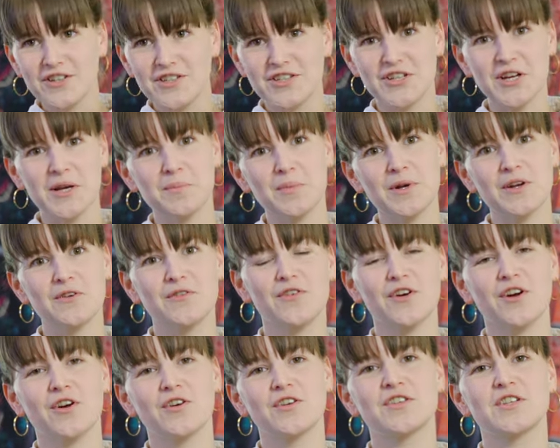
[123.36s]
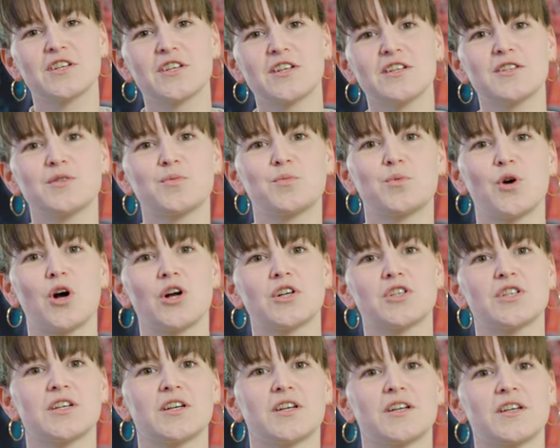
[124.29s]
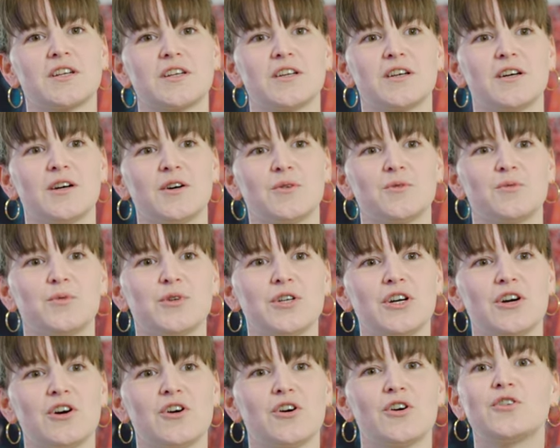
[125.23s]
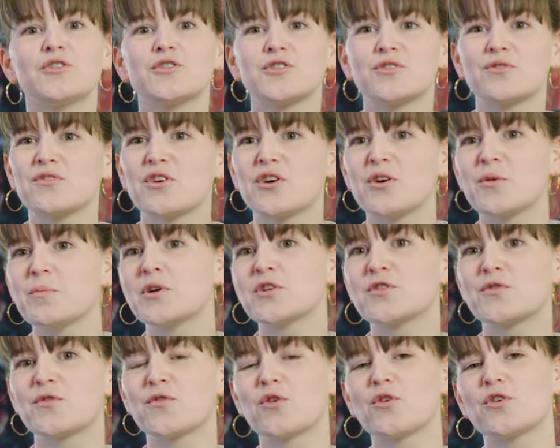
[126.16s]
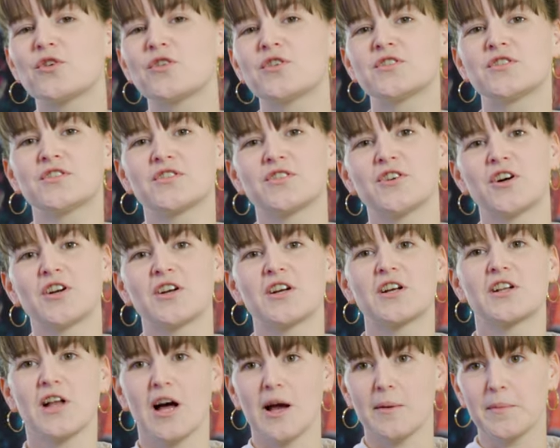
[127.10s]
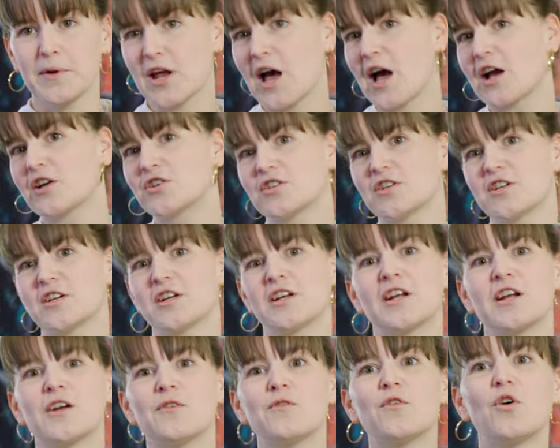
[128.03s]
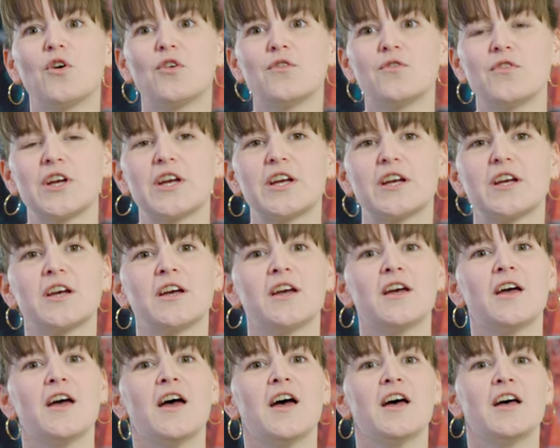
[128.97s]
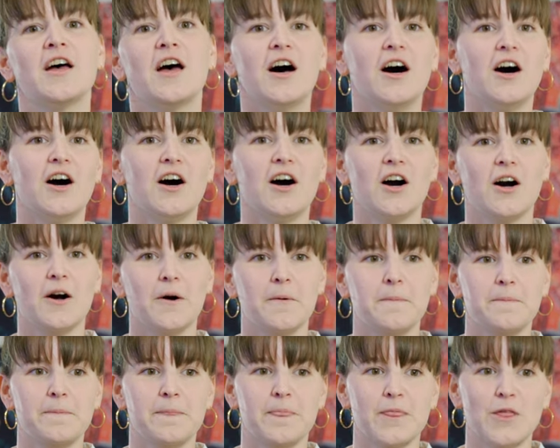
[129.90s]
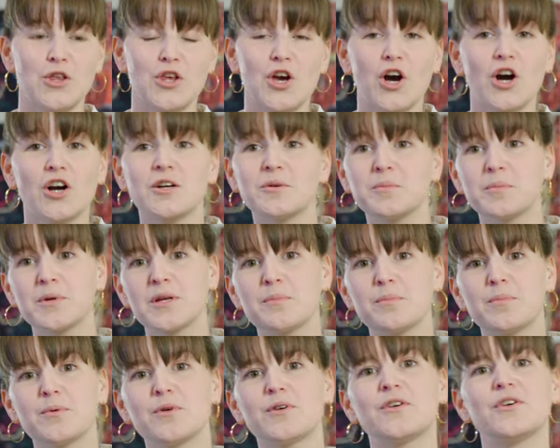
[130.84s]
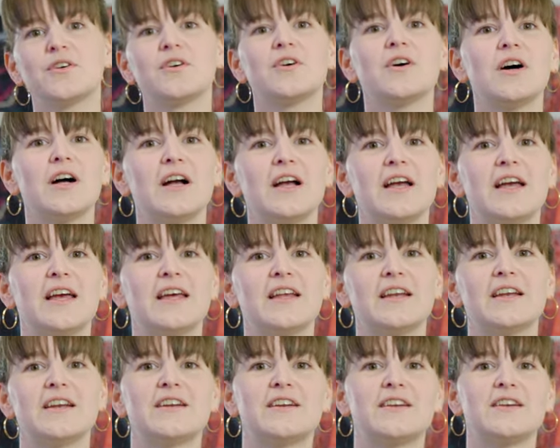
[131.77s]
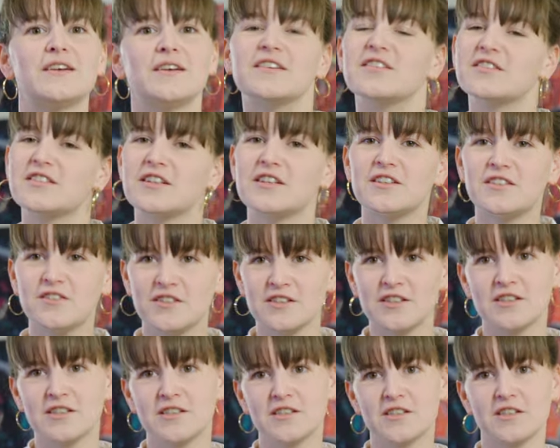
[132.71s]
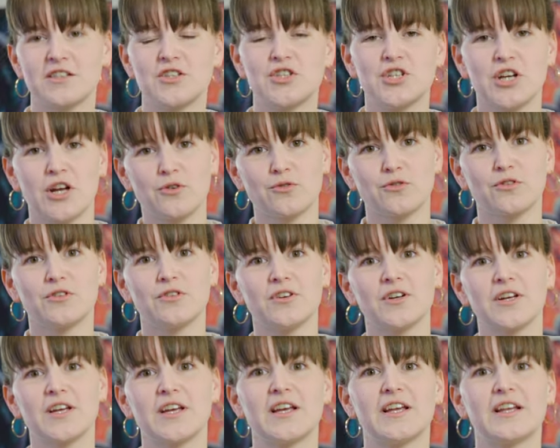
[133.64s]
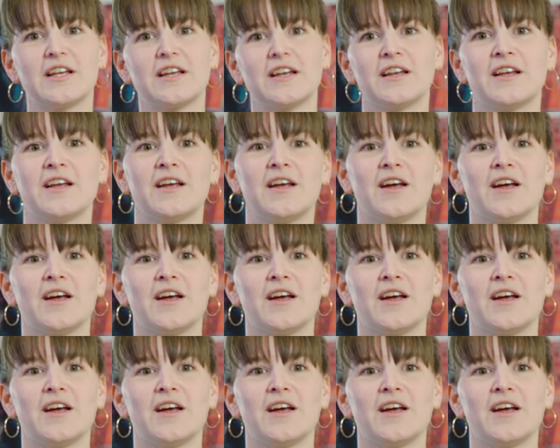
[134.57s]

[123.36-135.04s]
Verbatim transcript: the Shaping Fair Cities project, uh, we are also very much focused on climate action and involving um, young people and citizens in general in